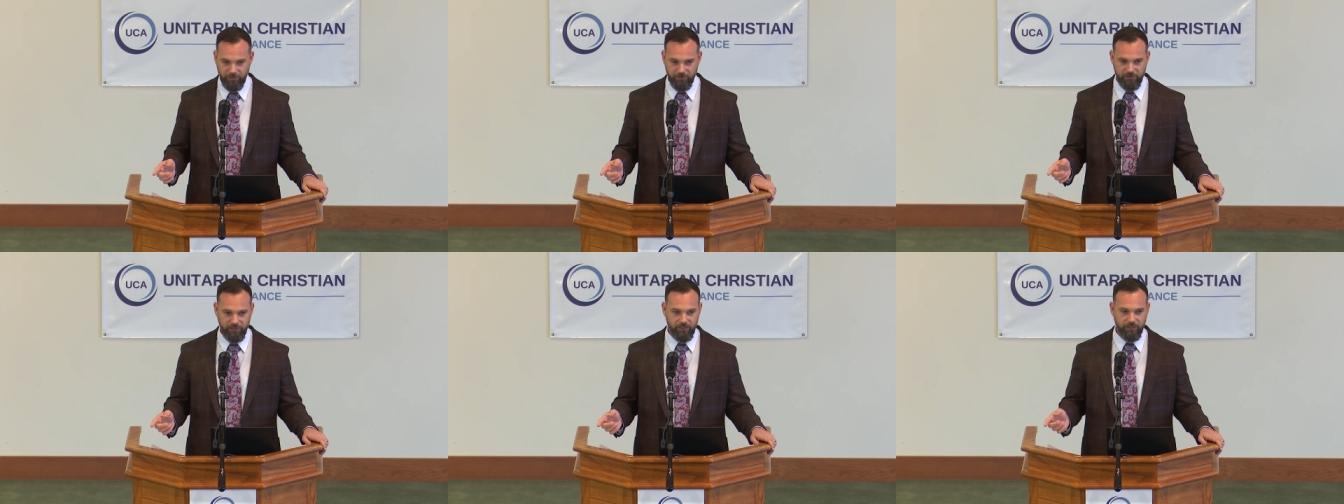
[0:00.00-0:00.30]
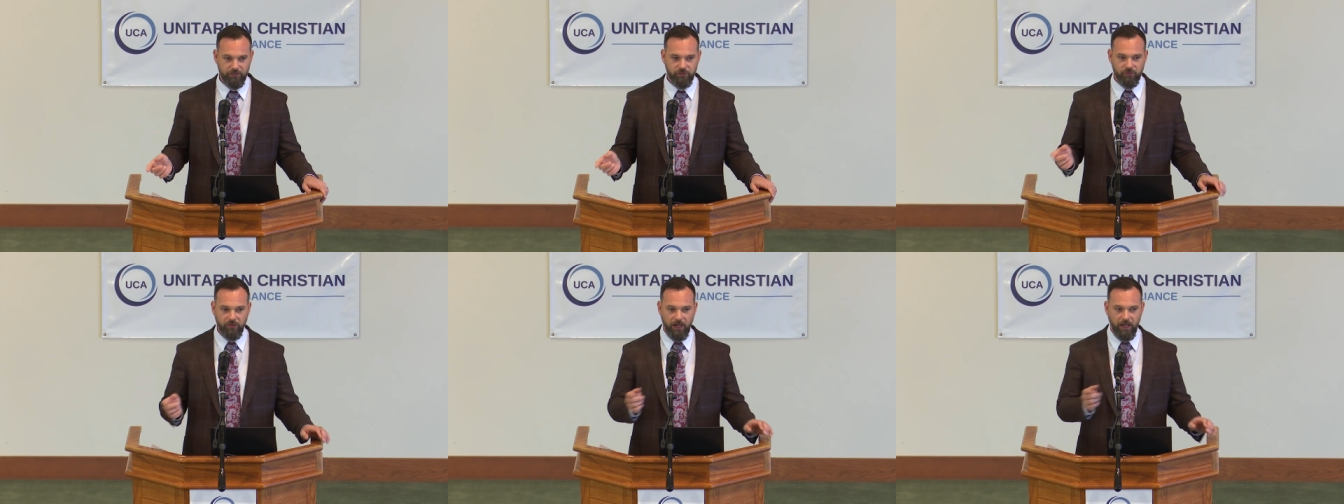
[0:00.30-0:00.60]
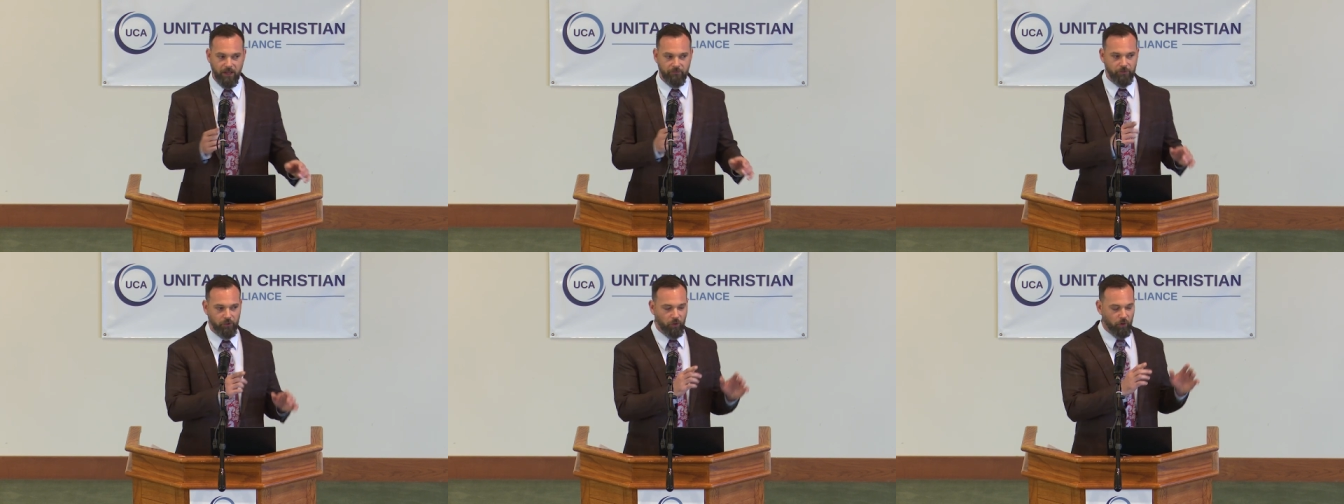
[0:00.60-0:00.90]
didn't
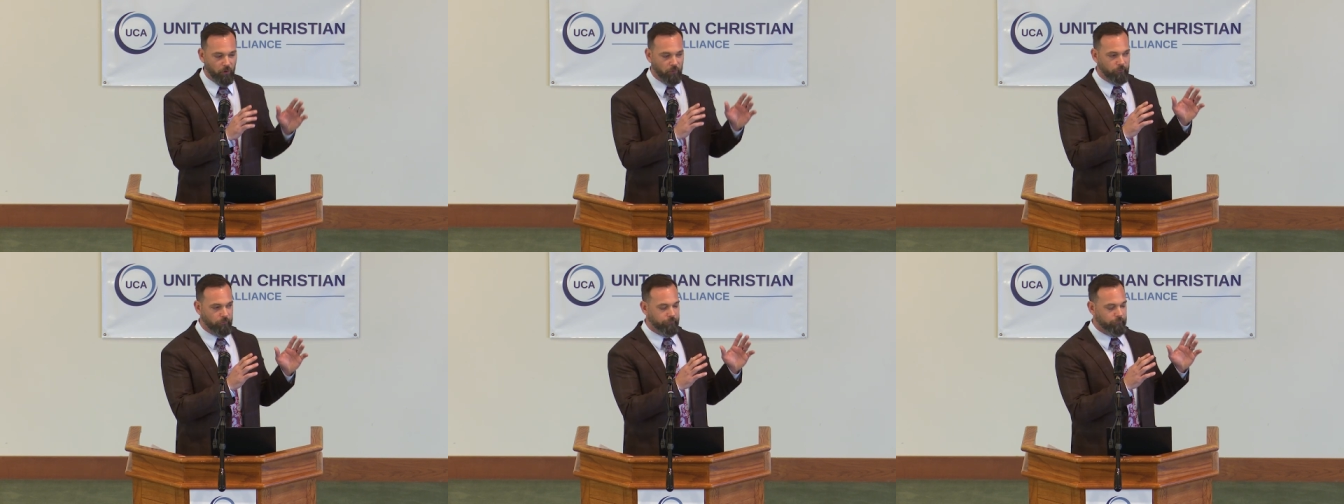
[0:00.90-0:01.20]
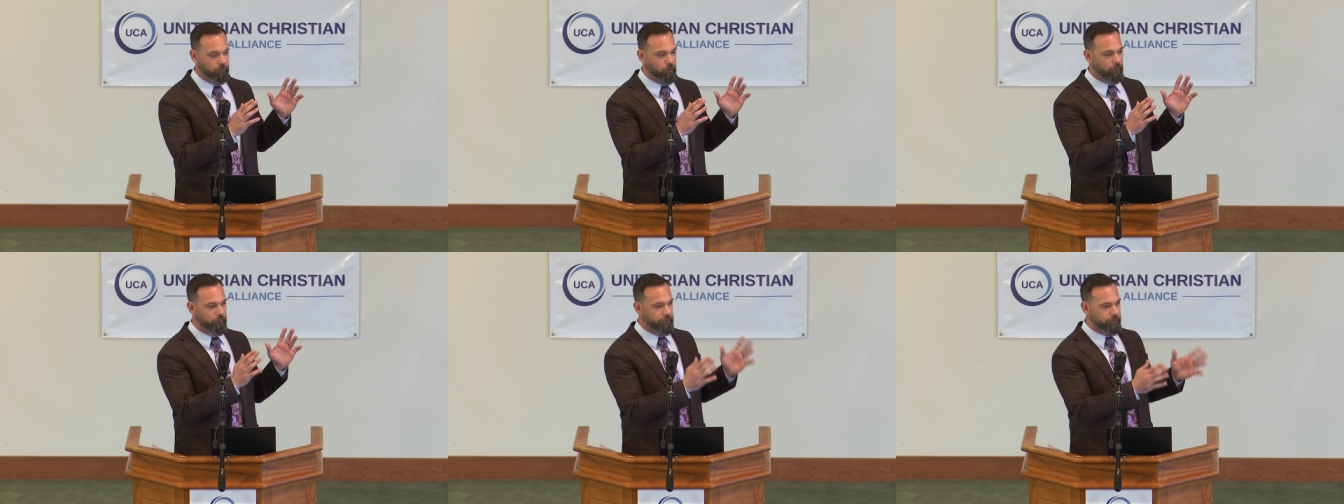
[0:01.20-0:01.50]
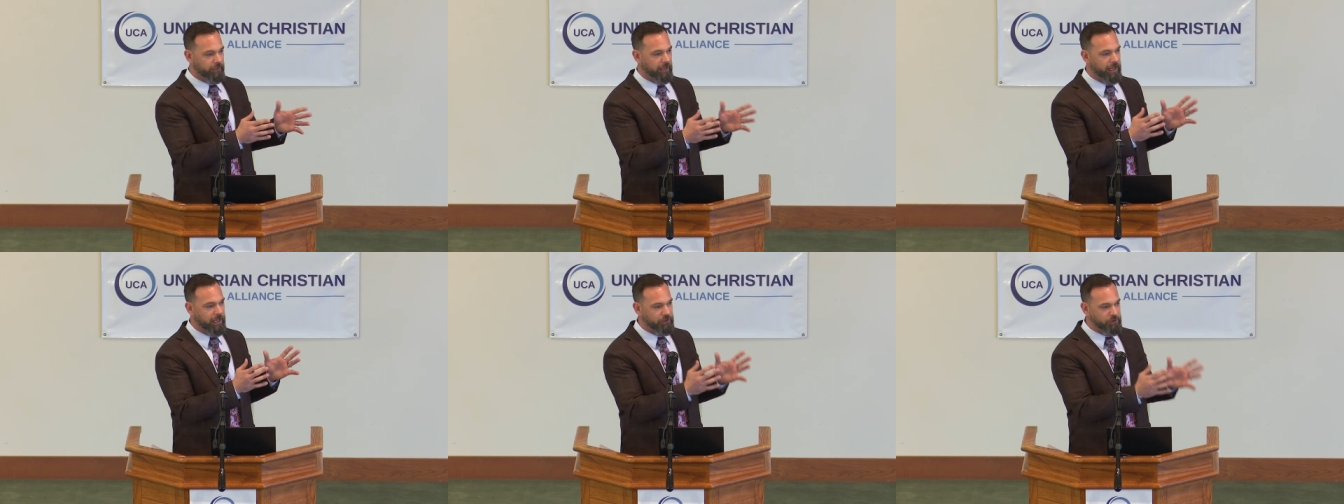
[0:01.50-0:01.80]
travel over
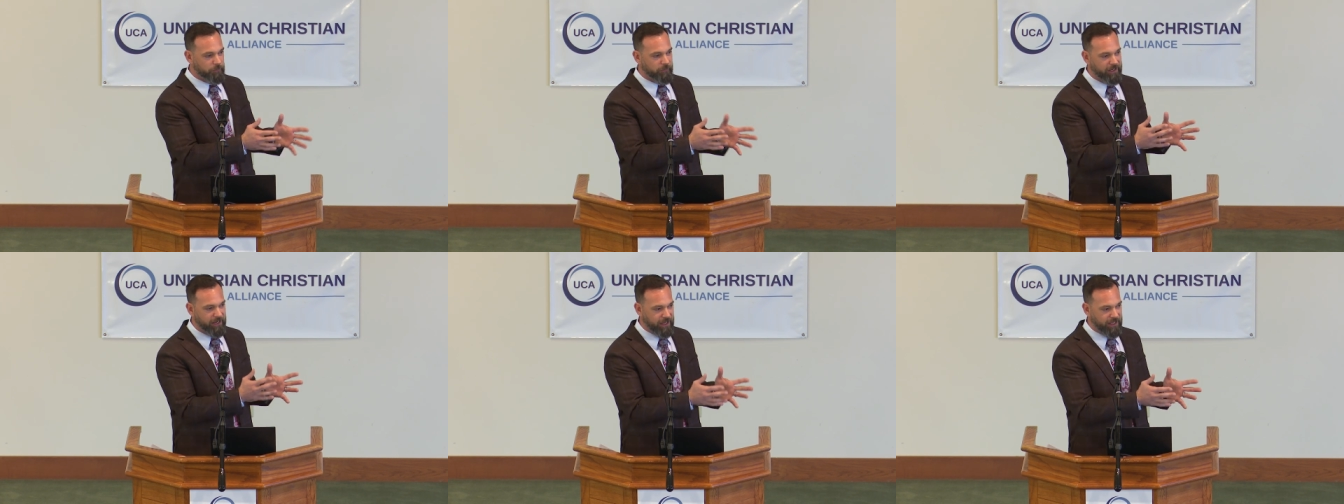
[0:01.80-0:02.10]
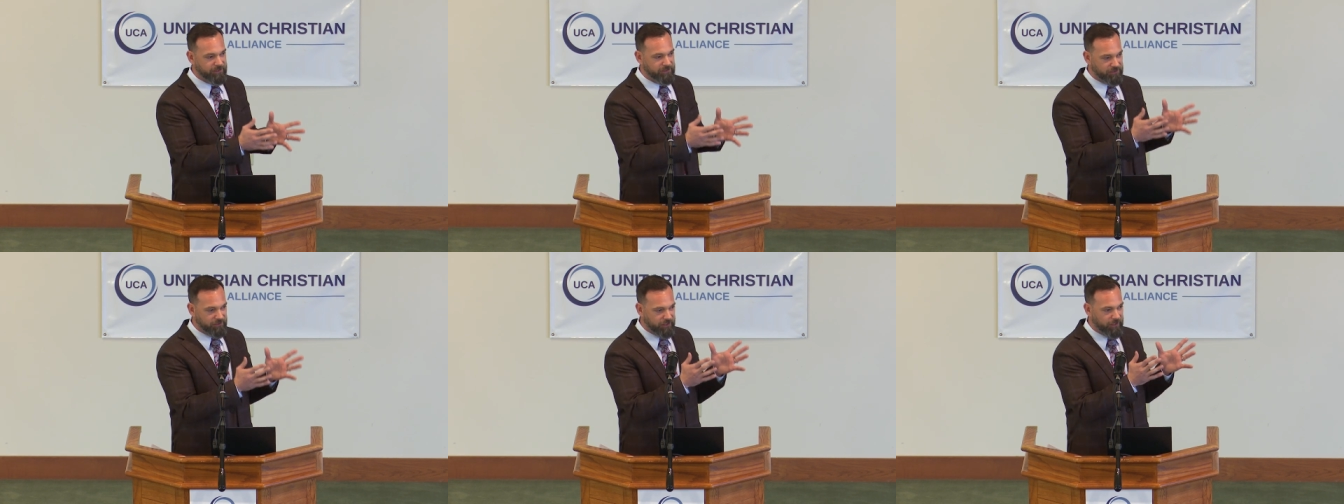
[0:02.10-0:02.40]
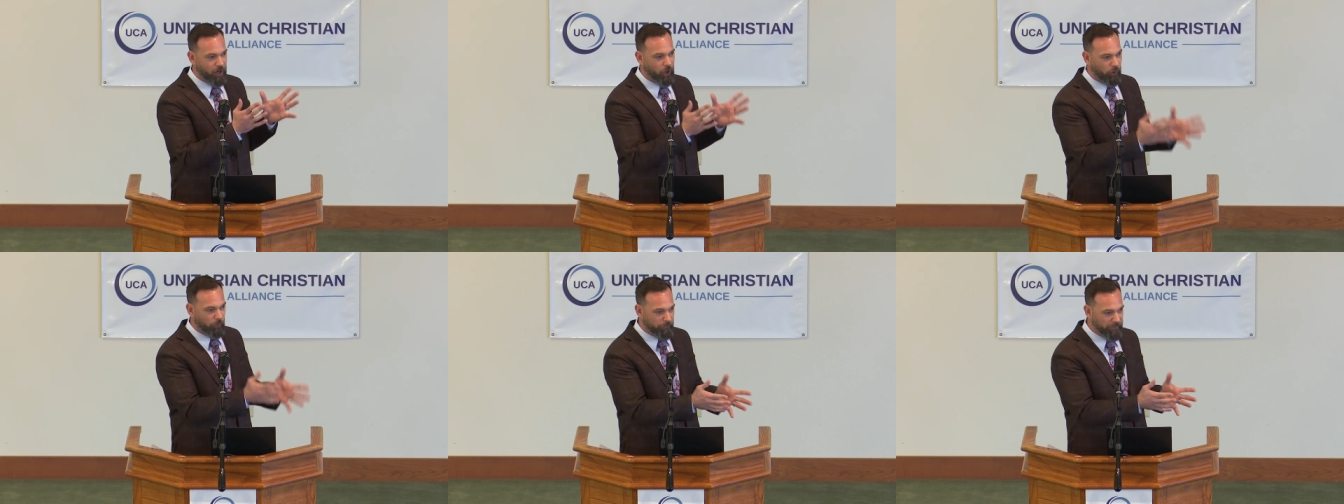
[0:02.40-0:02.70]
to Etchmiadzin,
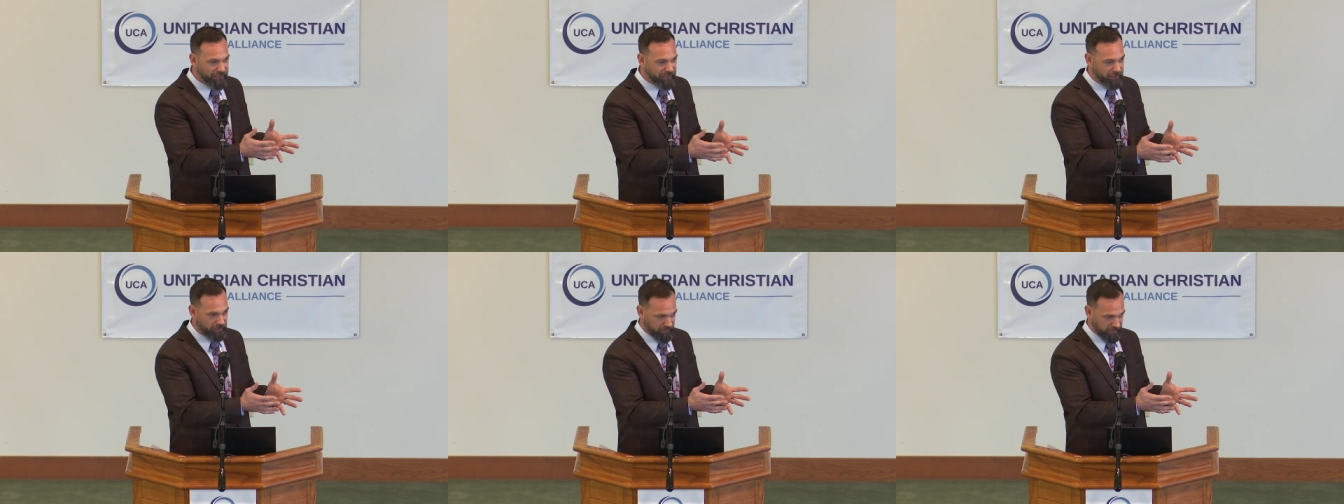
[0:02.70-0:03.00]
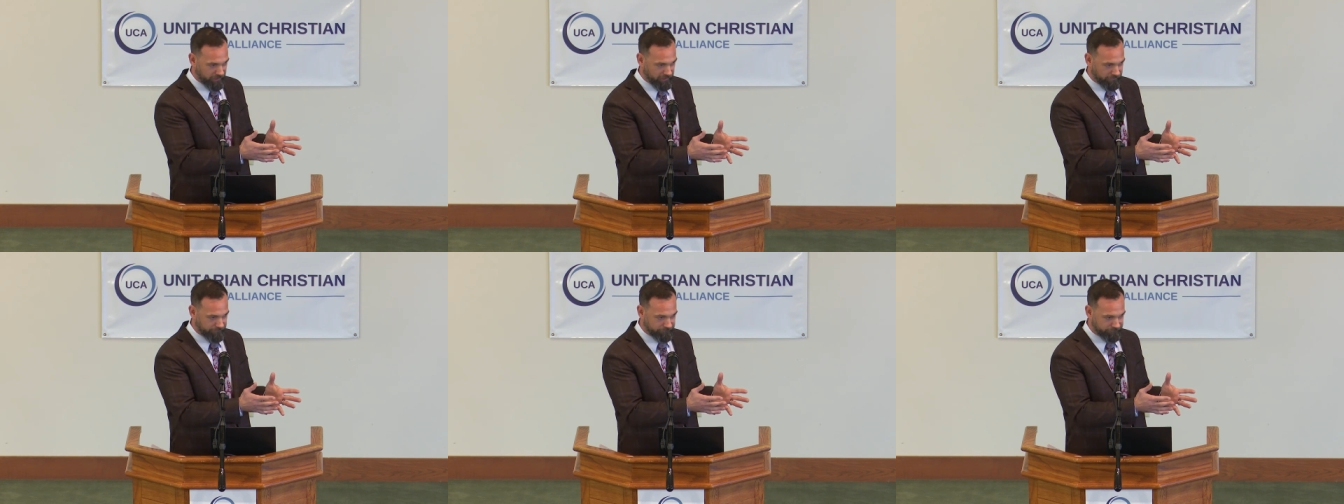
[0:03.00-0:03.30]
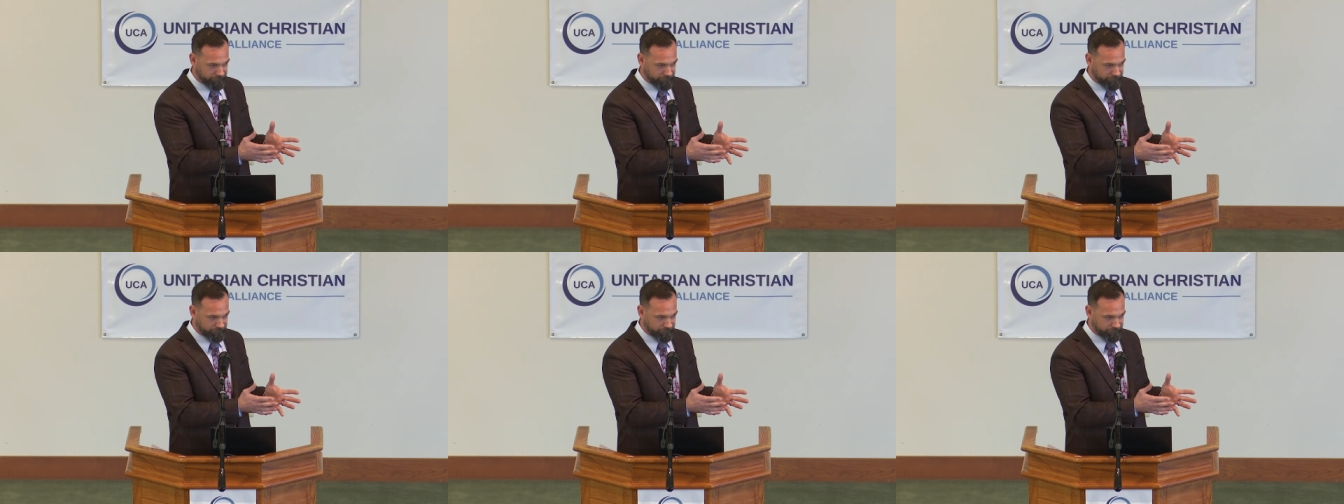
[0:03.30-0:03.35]
in Armenia,